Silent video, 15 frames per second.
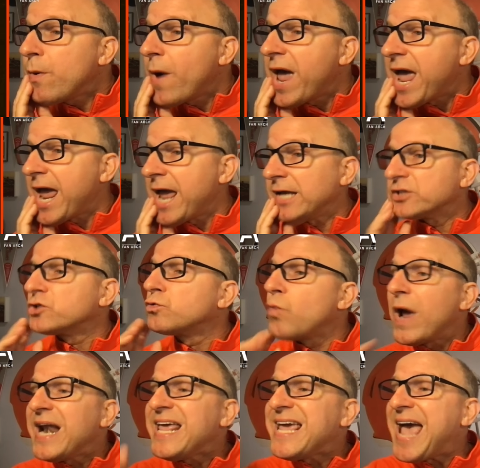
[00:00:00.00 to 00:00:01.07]

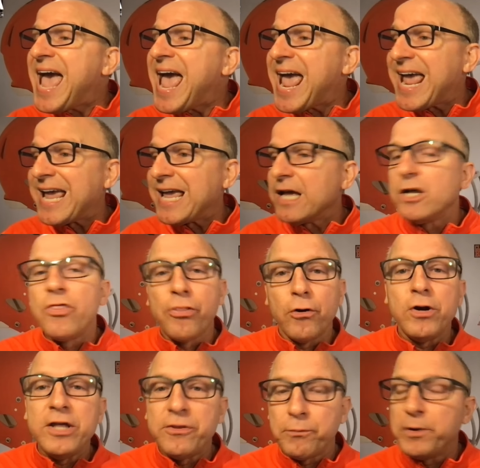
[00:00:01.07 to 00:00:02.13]
A
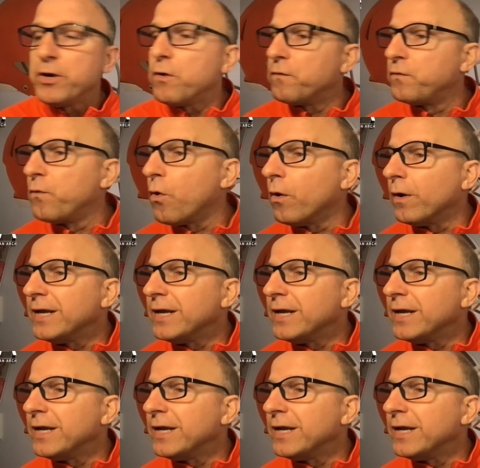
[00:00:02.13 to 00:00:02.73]
3304.